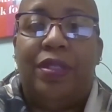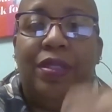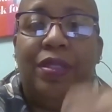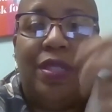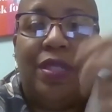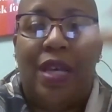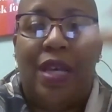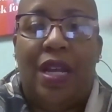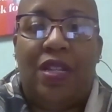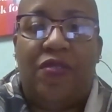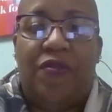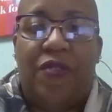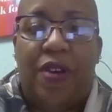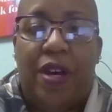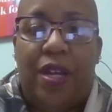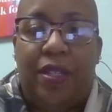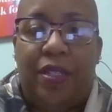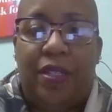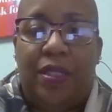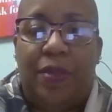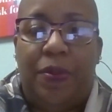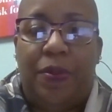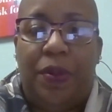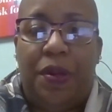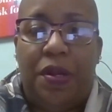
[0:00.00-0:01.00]
To satisfy
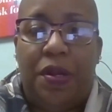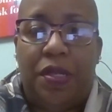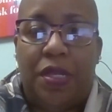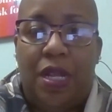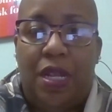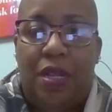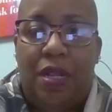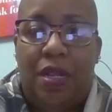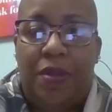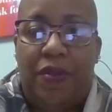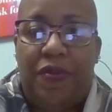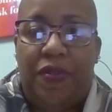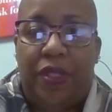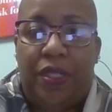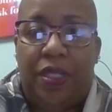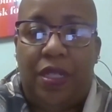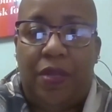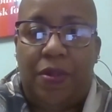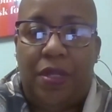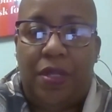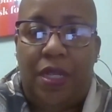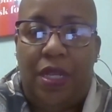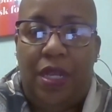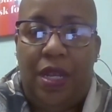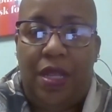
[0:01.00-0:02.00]
the experience element of
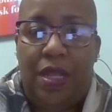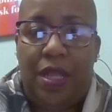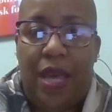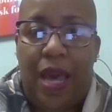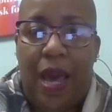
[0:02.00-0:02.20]
Exhibit N,